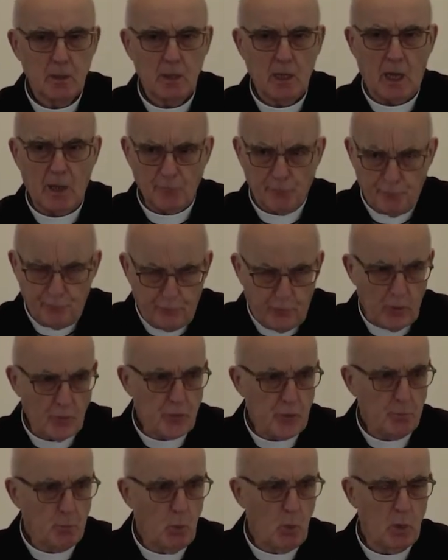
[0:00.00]
And
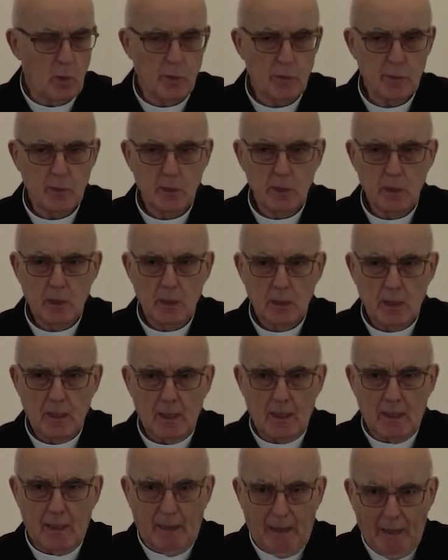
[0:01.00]
furthermore,
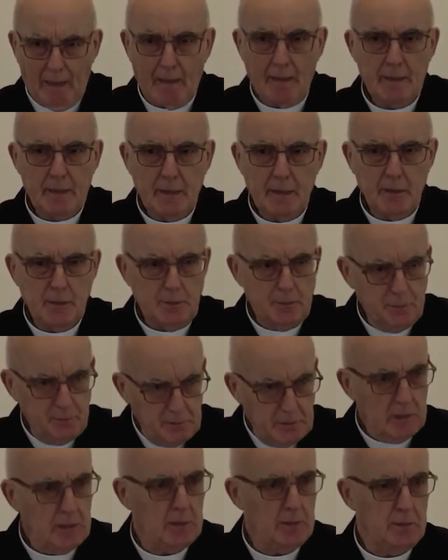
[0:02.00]
I
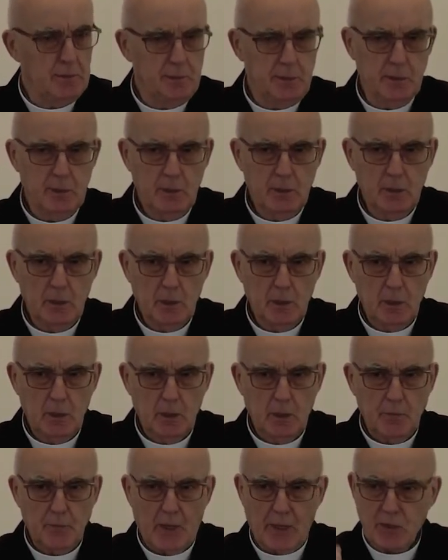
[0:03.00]
need
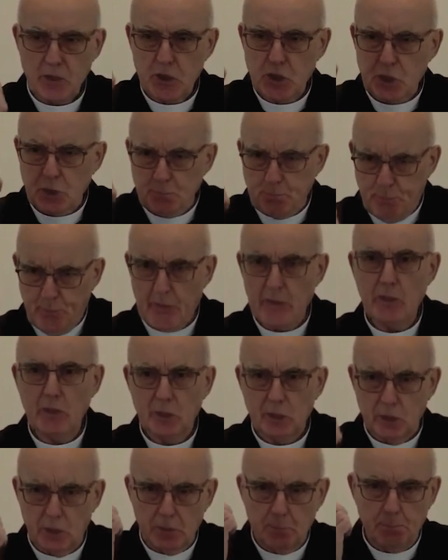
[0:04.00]
that
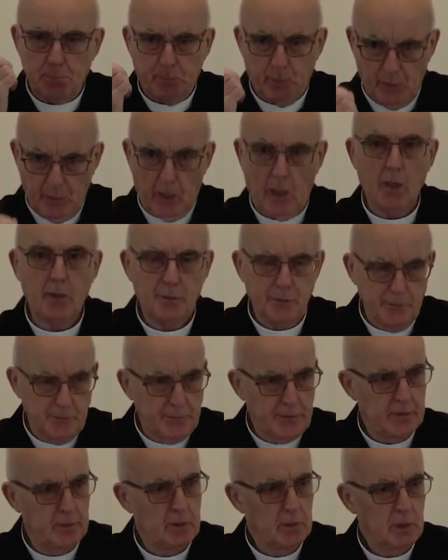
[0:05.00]
sprinkled
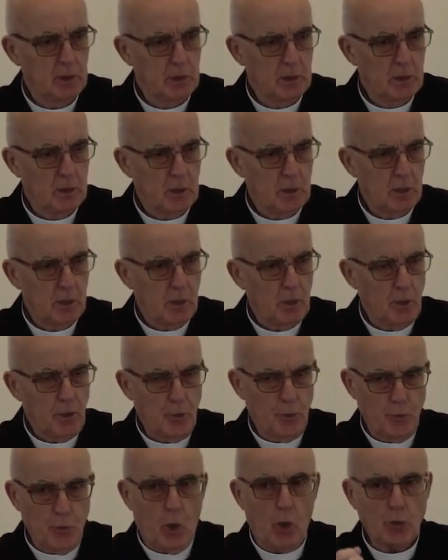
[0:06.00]
blood,
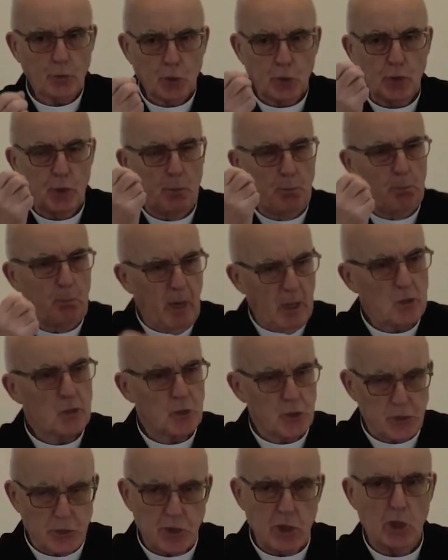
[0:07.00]
not on the
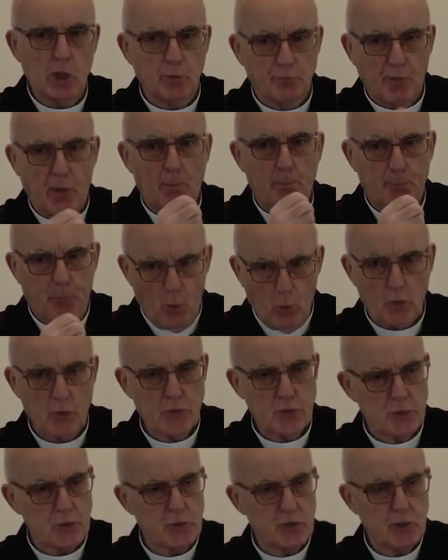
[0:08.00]
mercy seat of a
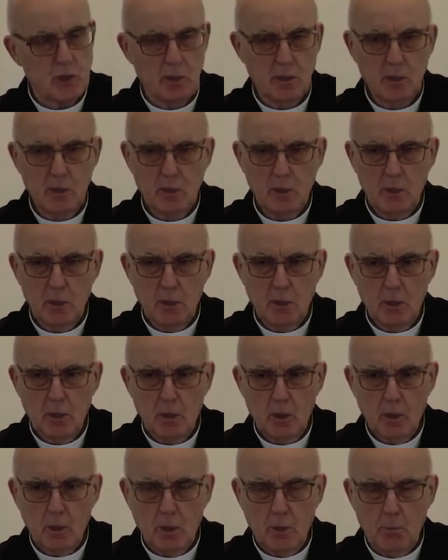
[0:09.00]
box
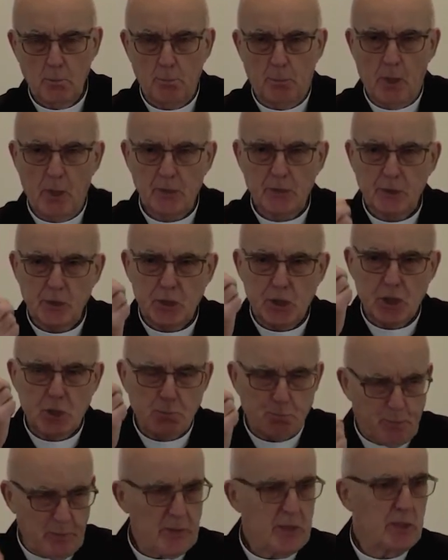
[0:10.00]
but the
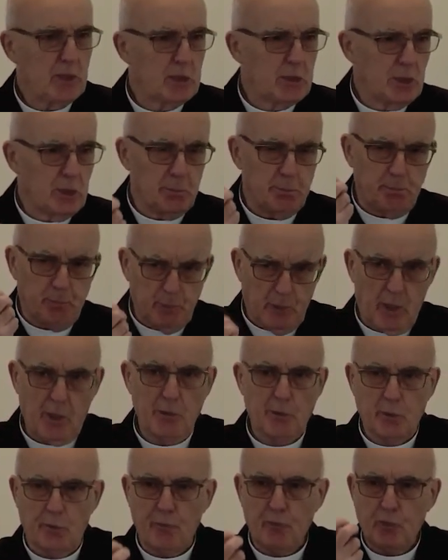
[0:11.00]
sprinkled
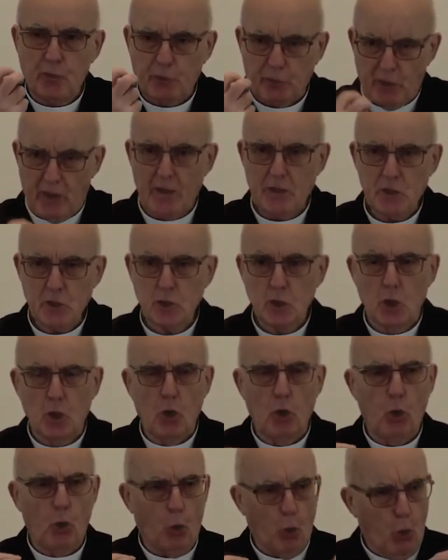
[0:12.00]
blood of Christ
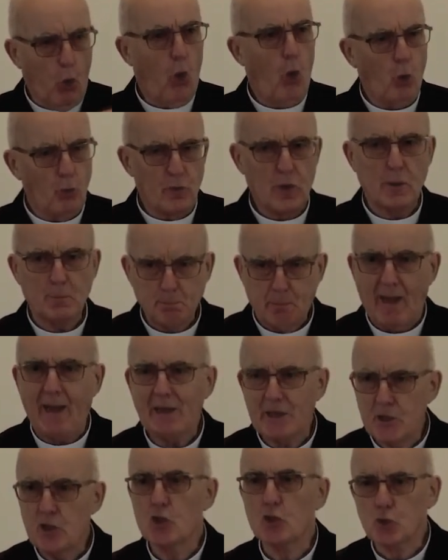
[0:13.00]
over
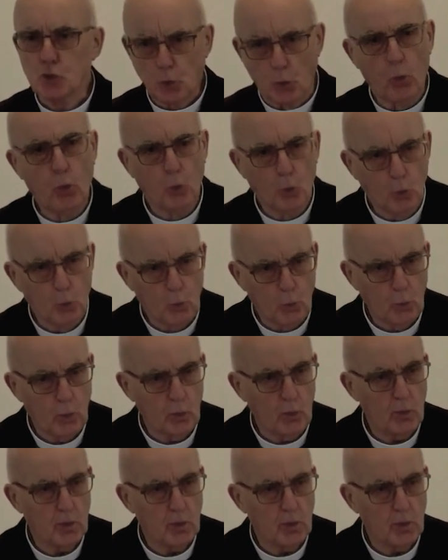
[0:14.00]
my soul.